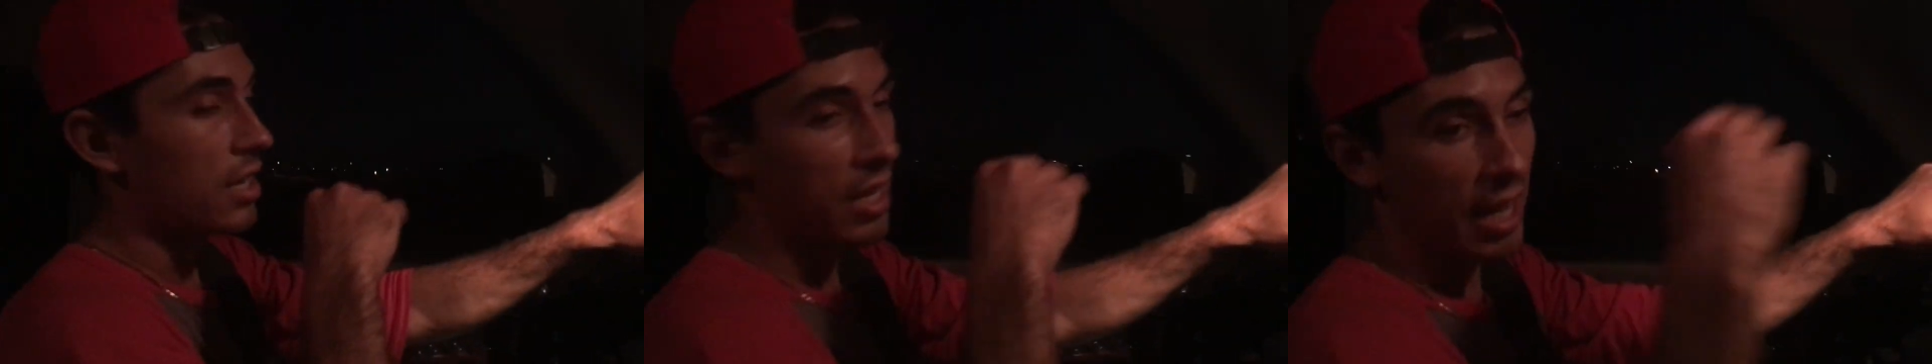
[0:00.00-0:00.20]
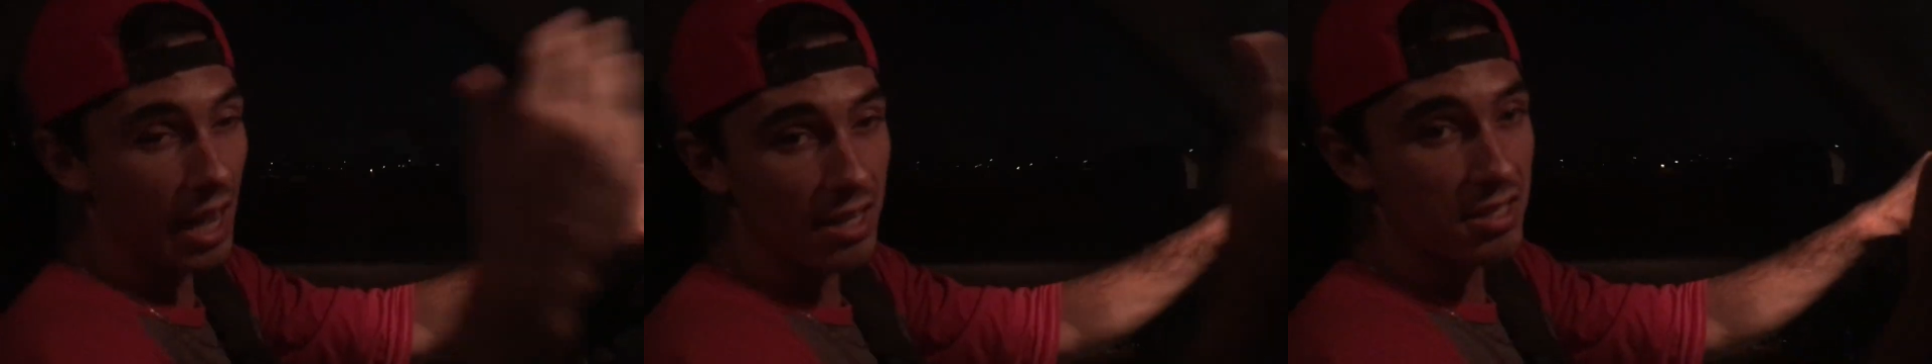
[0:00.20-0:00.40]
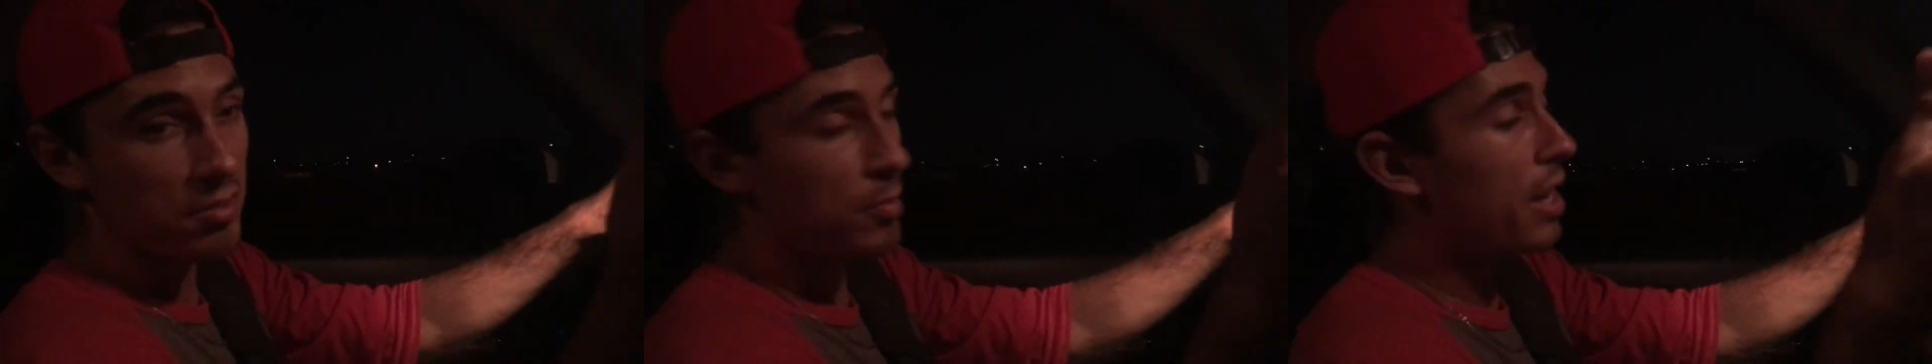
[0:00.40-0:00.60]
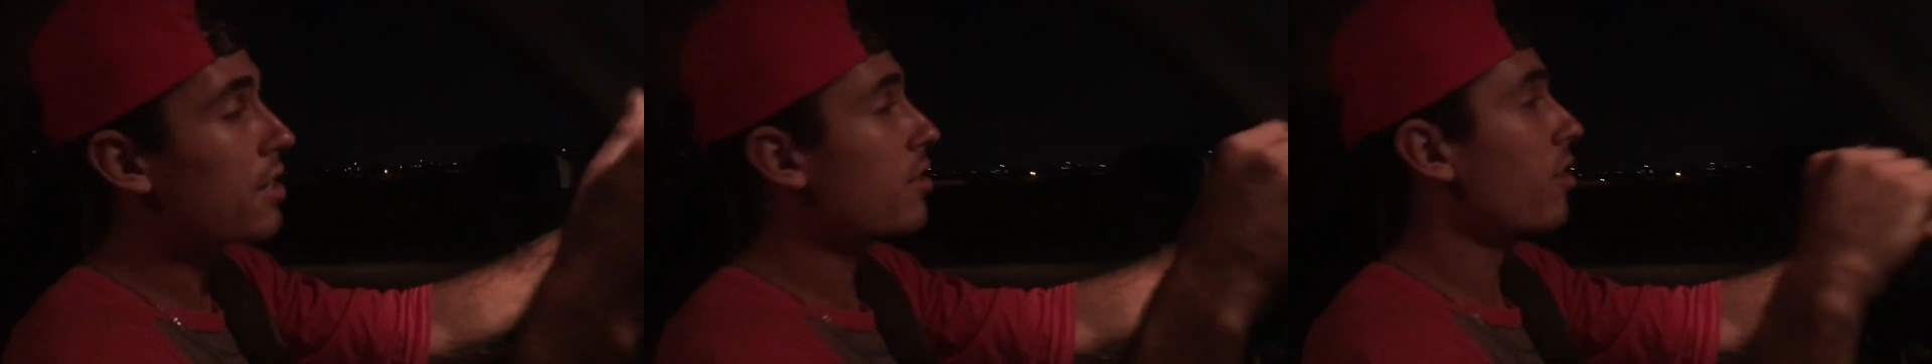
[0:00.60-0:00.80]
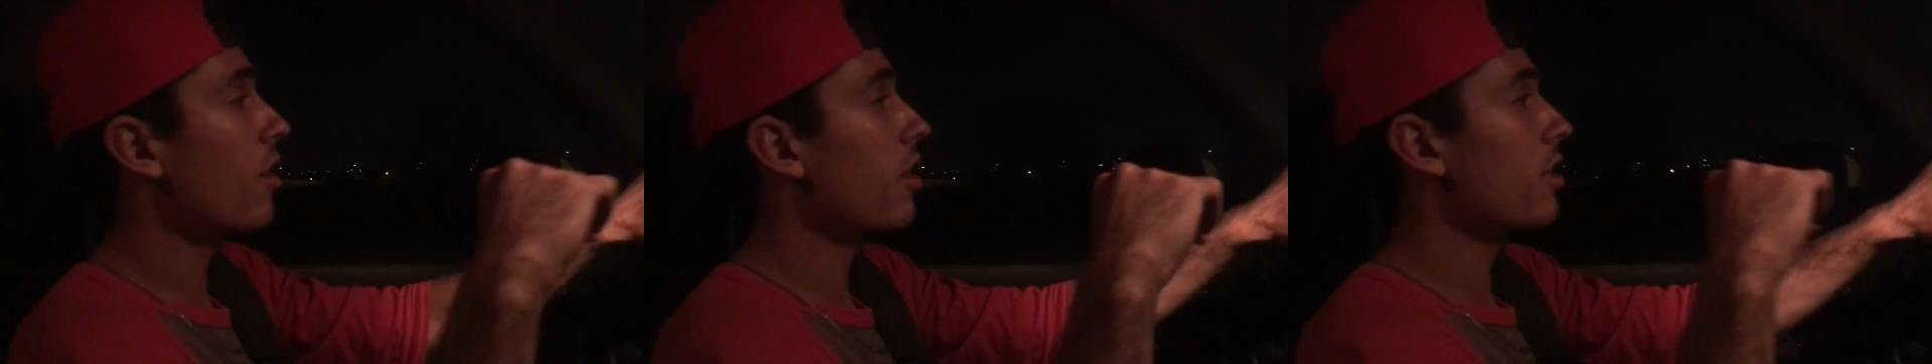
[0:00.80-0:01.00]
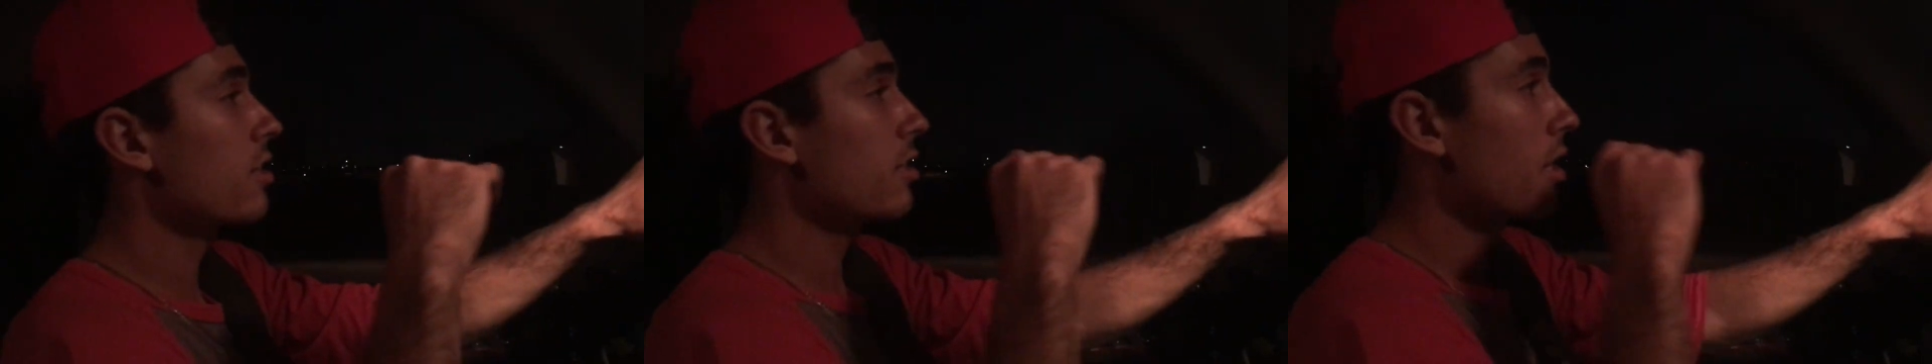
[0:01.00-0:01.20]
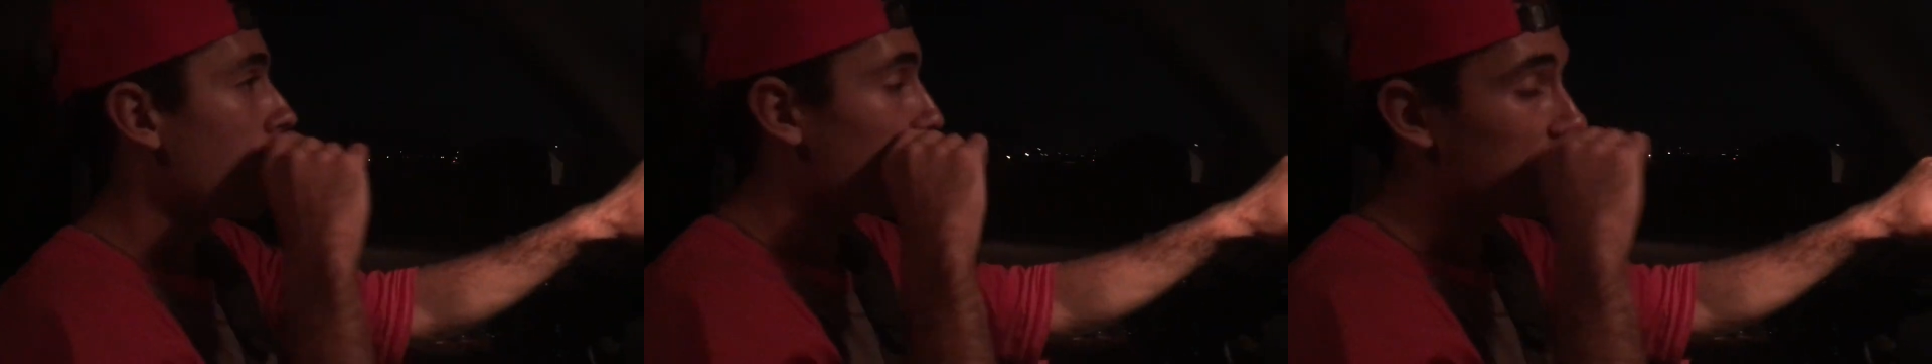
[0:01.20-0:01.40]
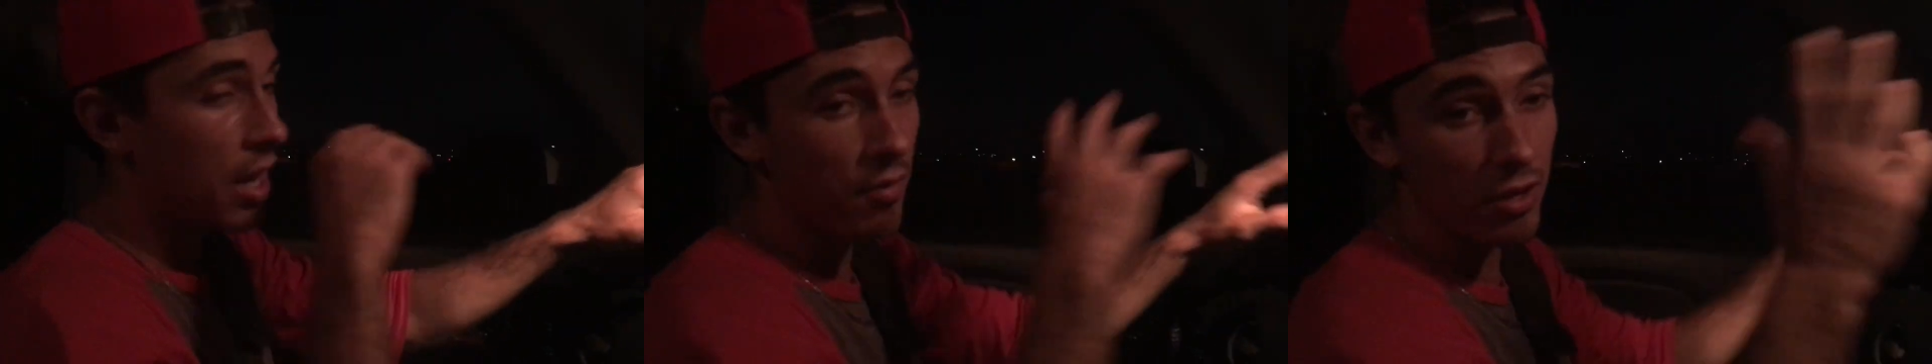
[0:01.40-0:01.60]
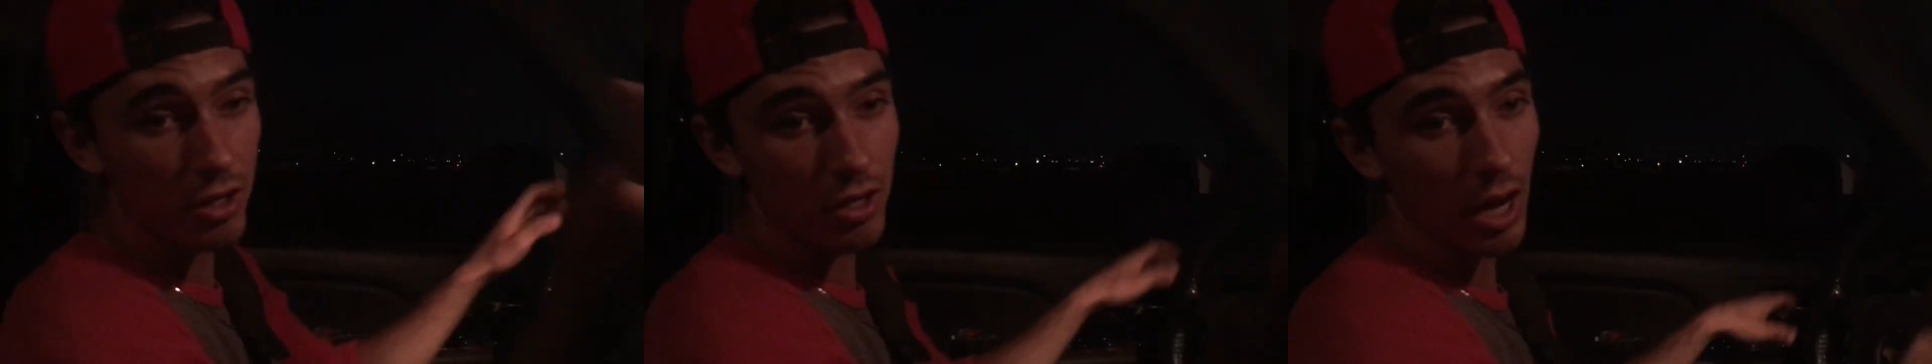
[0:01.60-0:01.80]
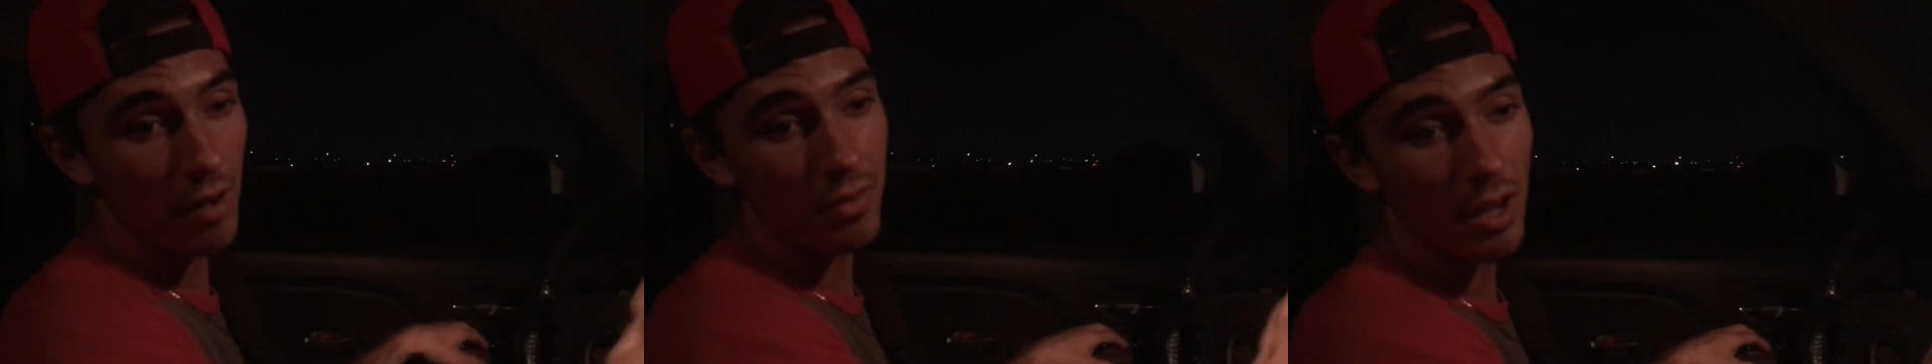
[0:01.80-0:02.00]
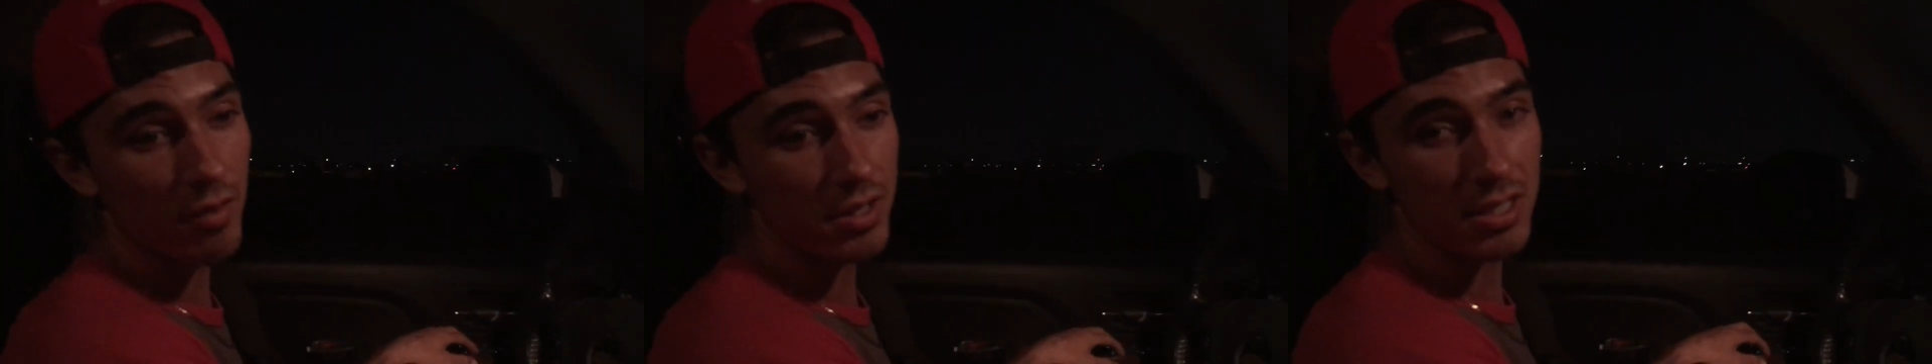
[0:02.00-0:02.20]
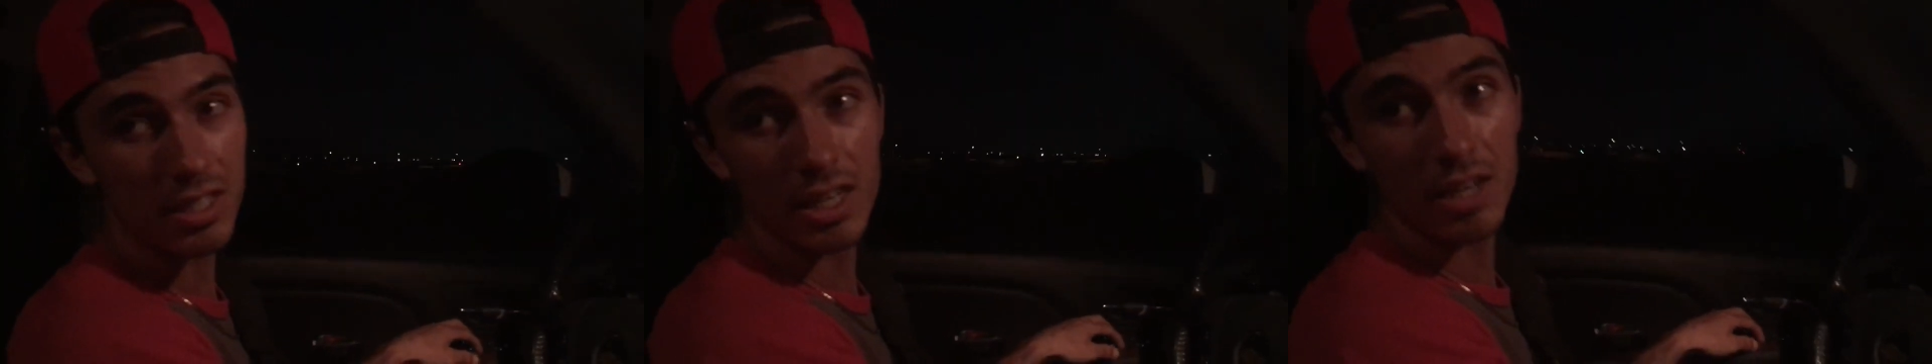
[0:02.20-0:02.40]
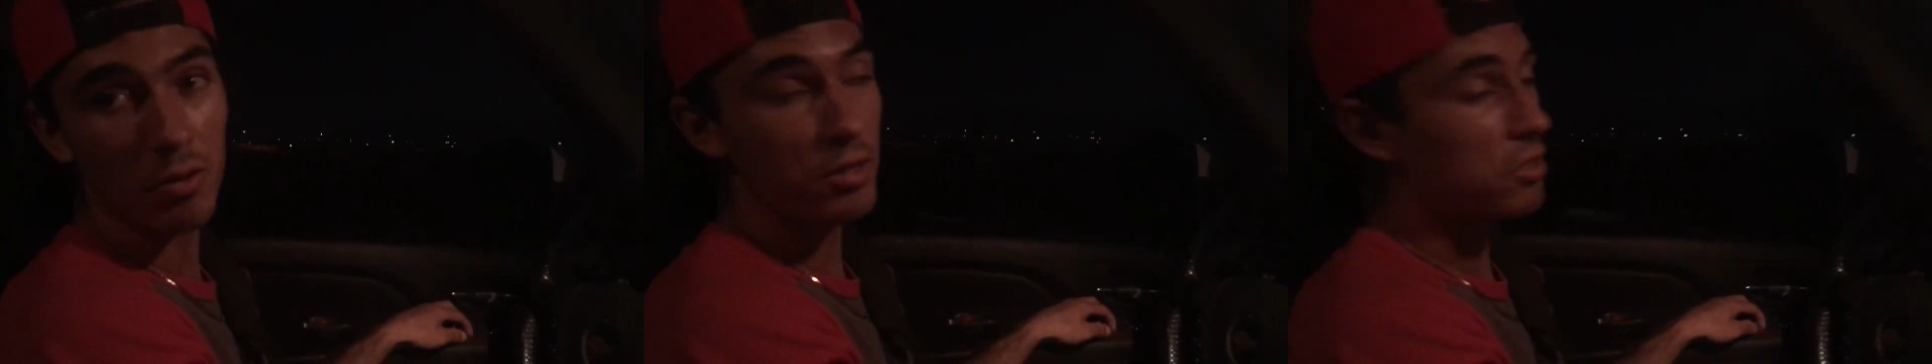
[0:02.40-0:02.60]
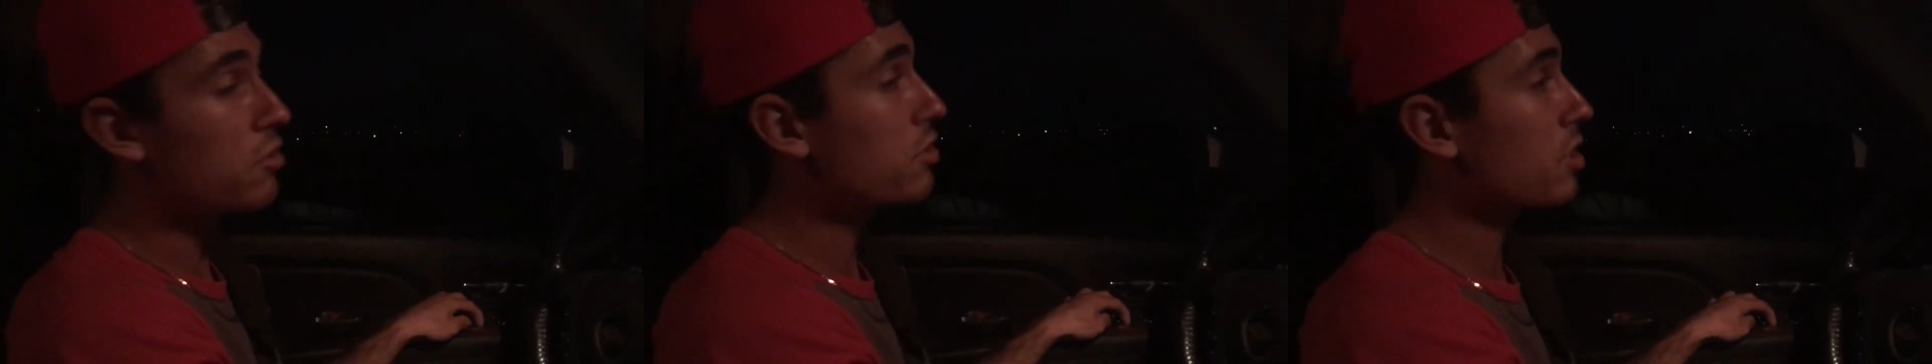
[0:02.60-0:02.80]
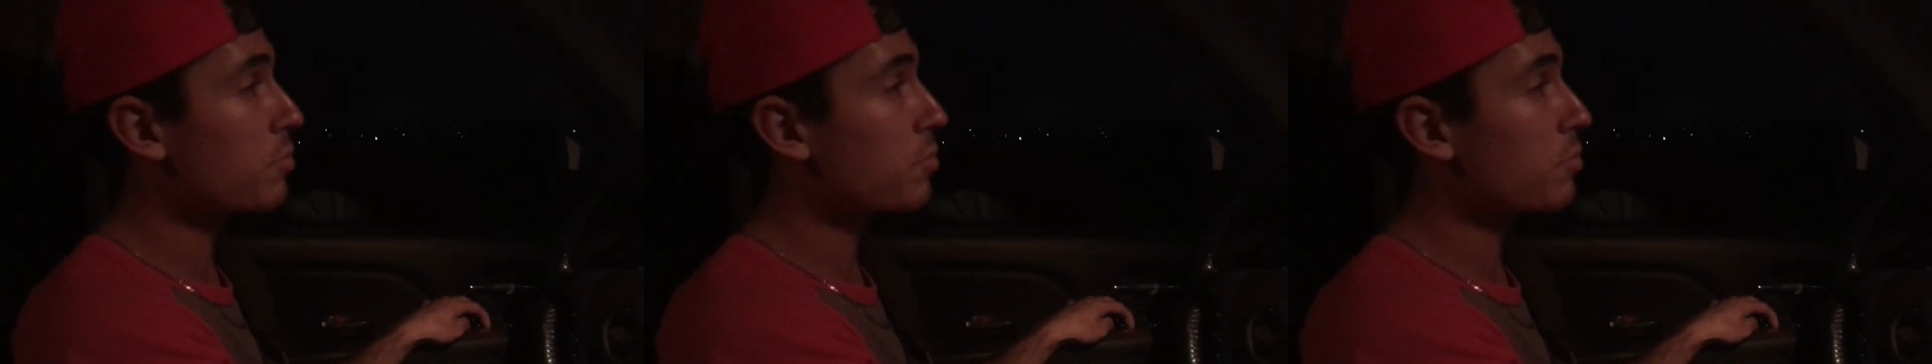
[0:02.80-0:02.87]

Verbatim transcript: He has his med card. I've never I've never seen anyone use